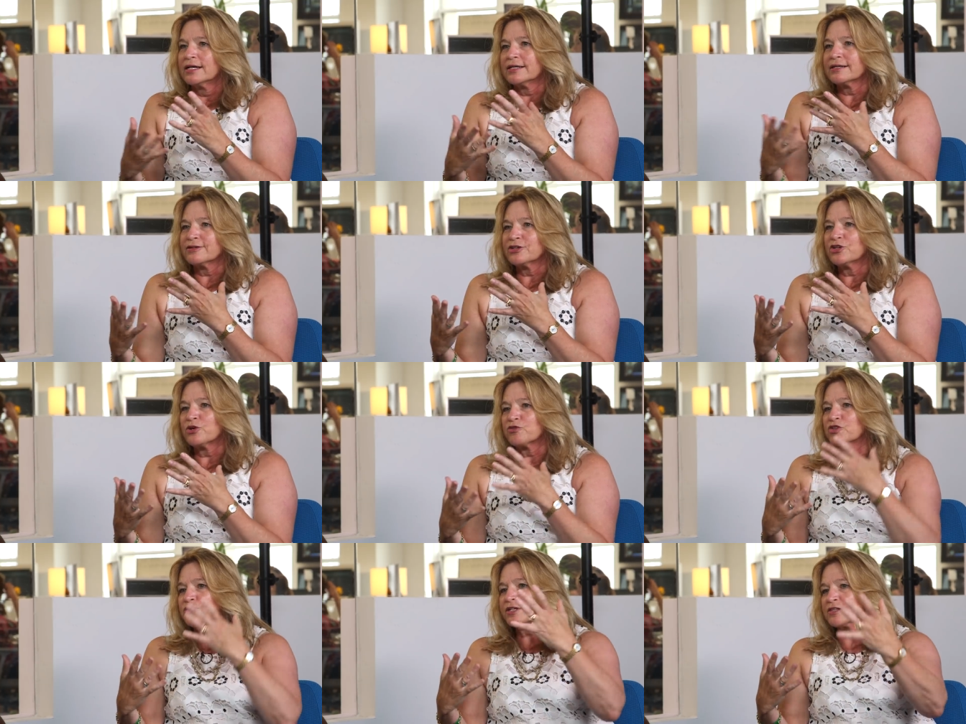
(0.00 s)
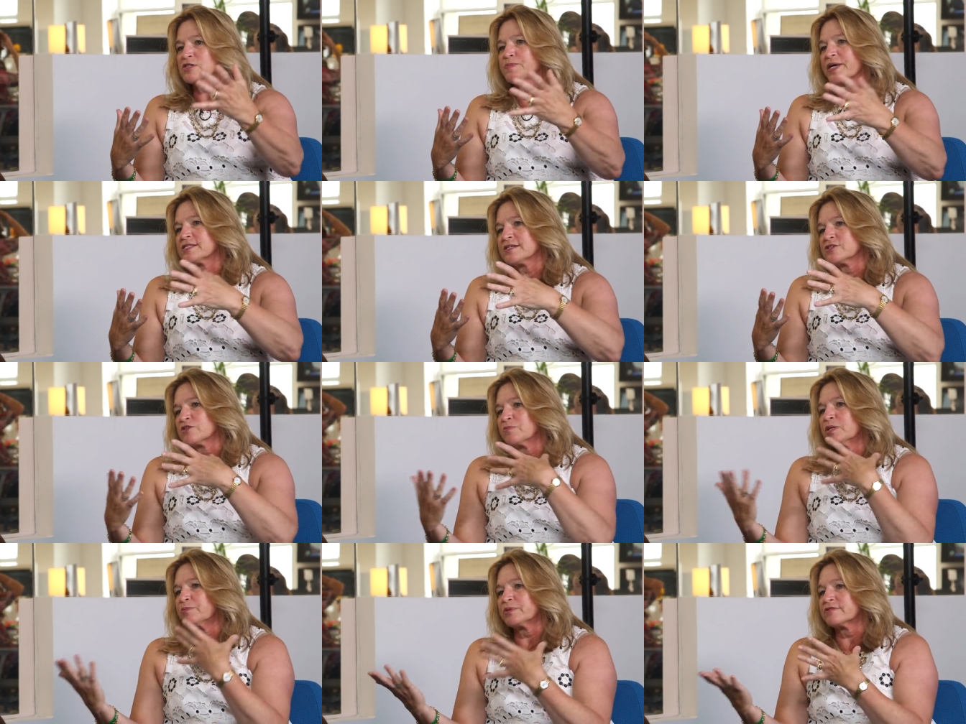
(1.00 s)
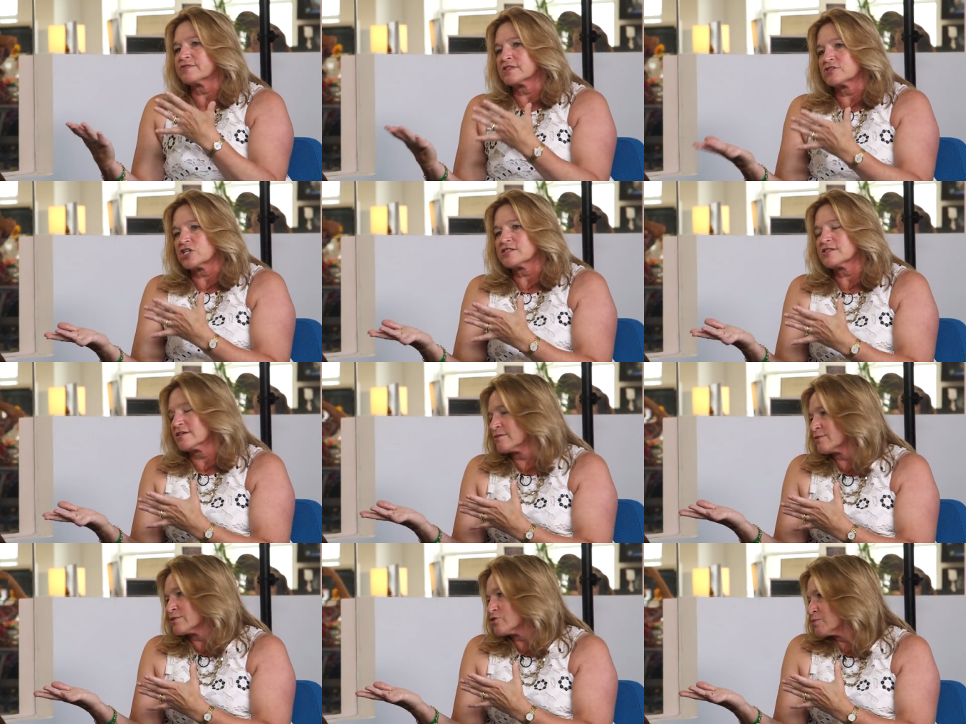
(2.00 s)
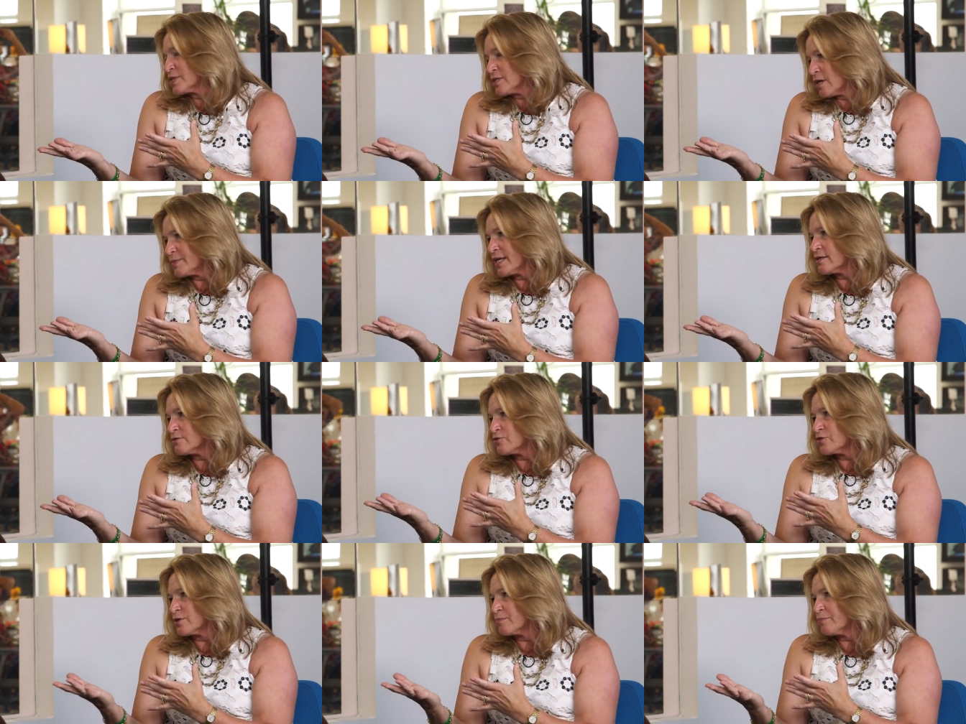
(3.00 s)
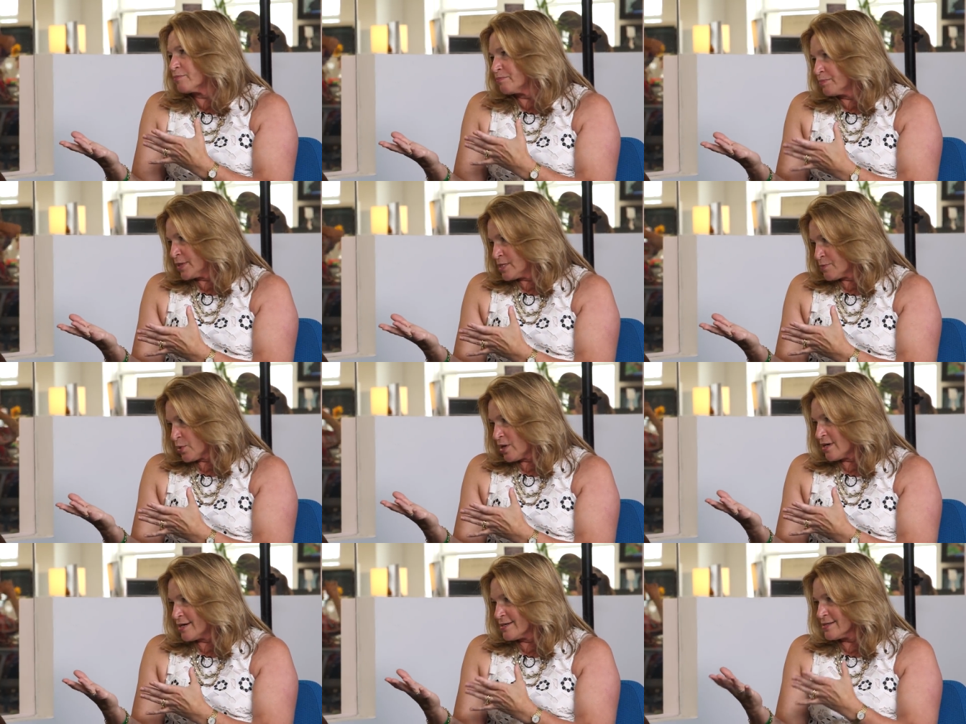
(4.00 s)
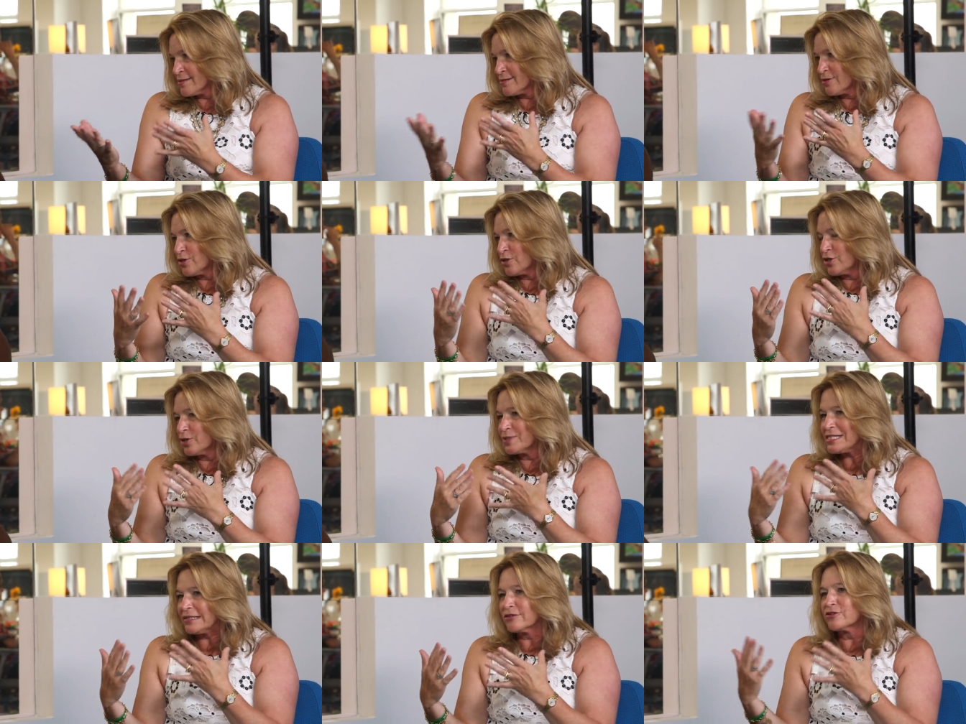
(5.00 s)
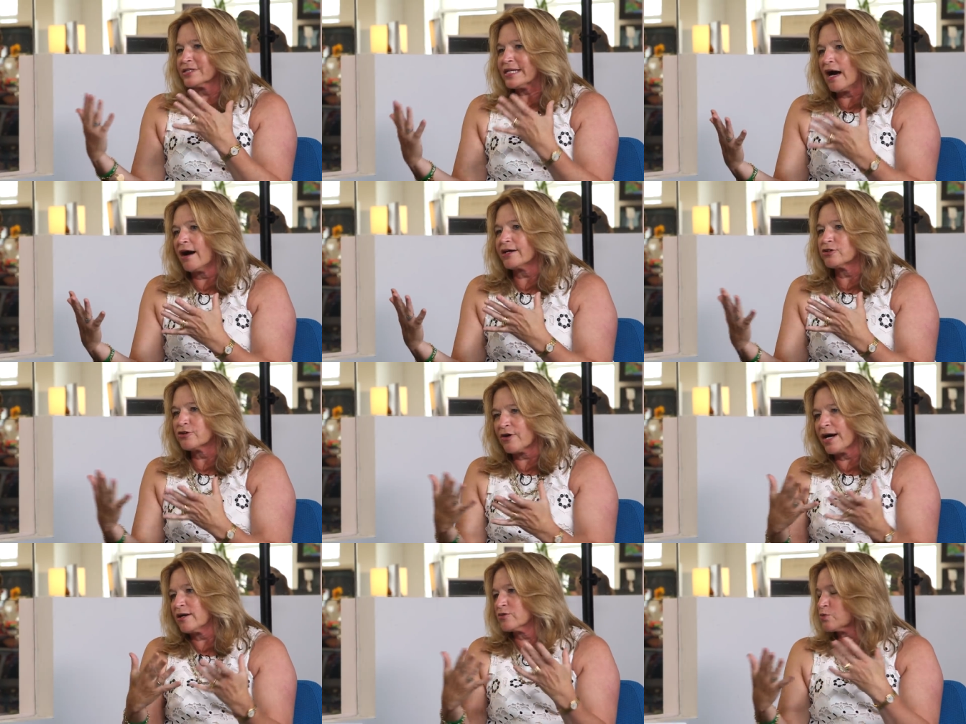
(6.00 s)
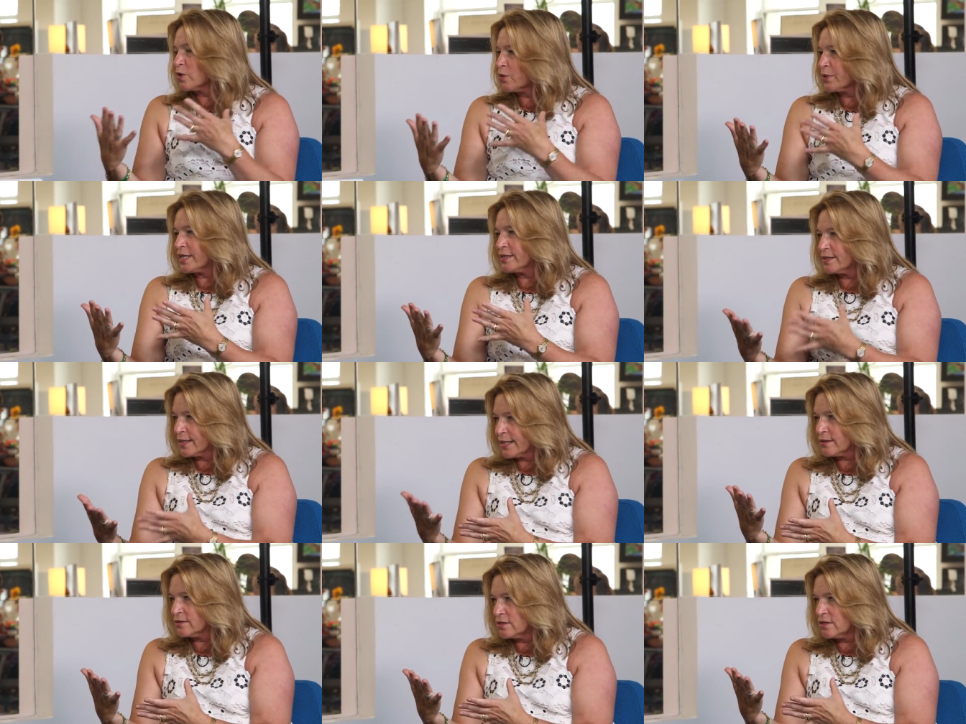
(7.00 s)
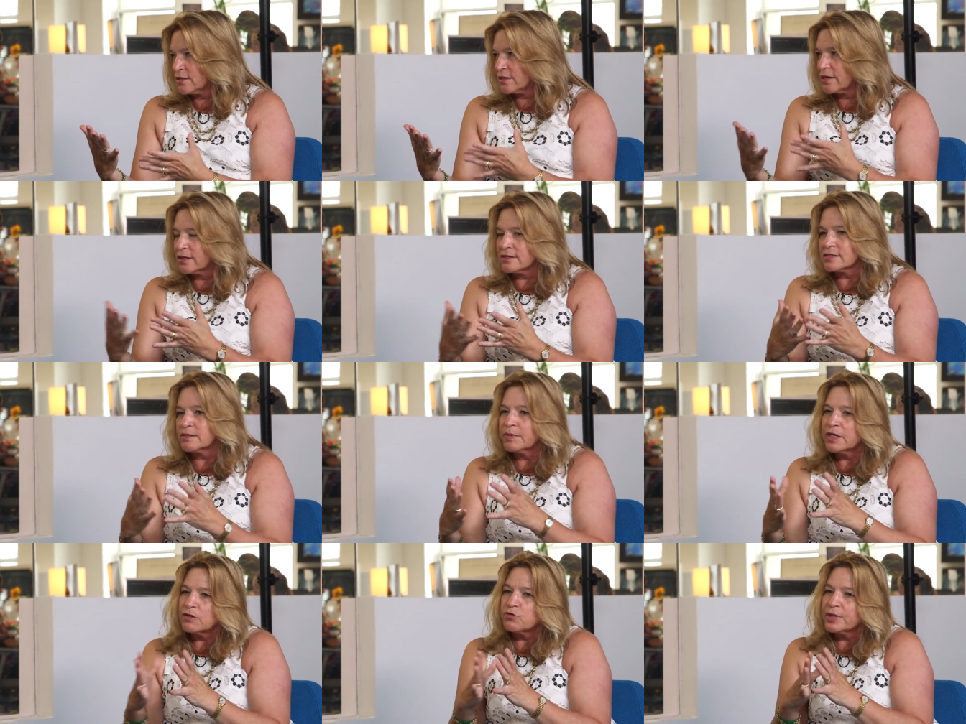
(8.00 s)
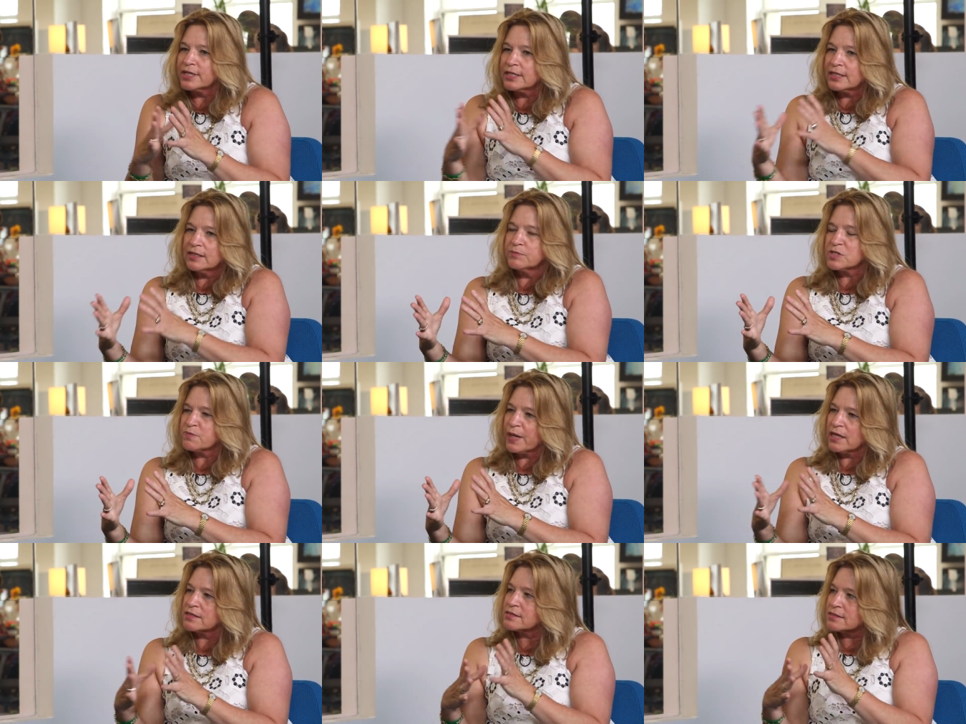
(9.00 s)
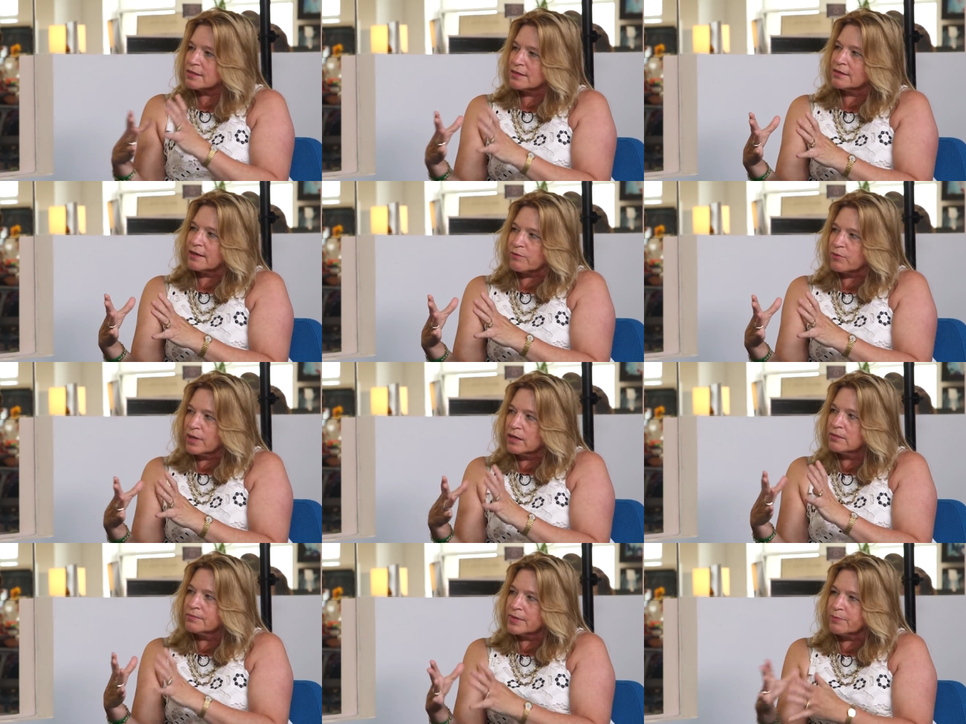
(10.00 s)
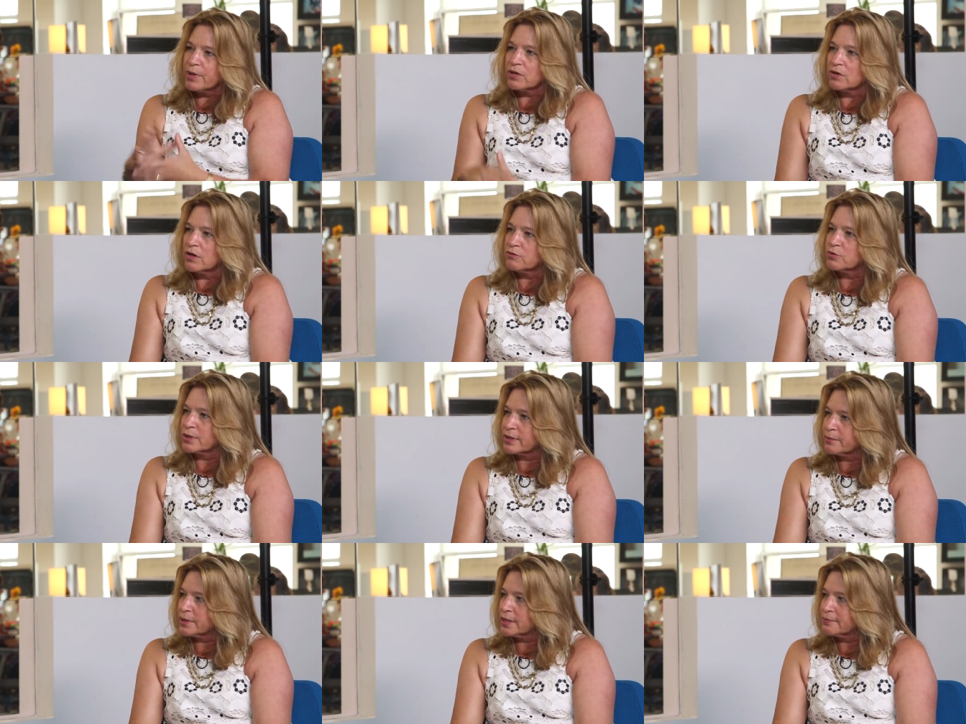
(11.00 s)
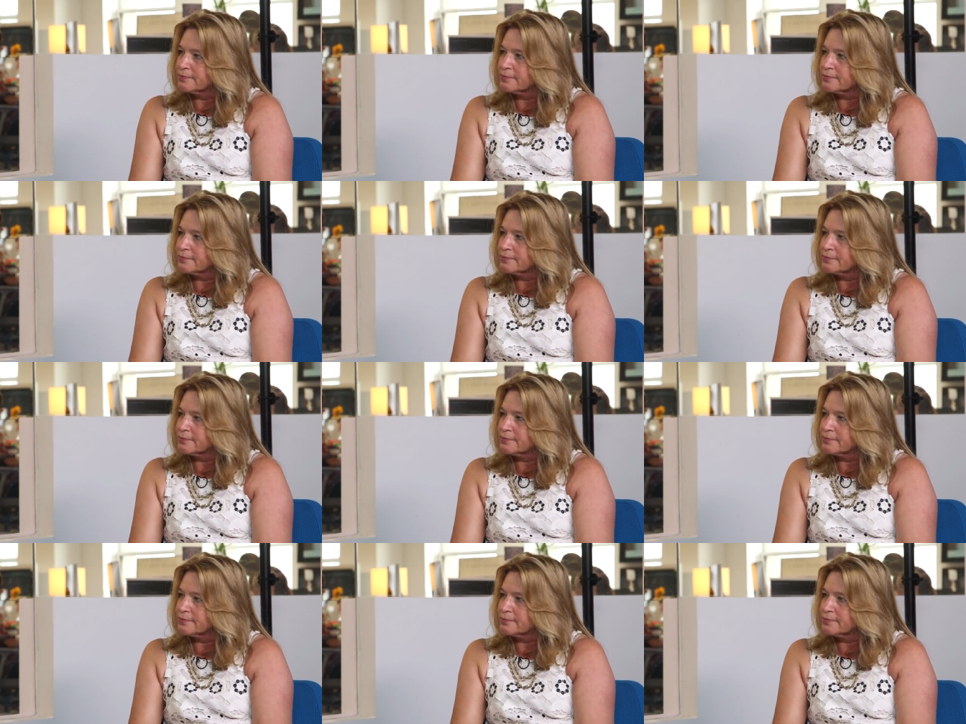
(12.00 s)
you know, if you look at the space station, people have suggested it would, should be nominated for a Peace Prize. You know, it's literally higher ground where we can get along. And to me, if we can keep space in that realm, the better off we're going to be.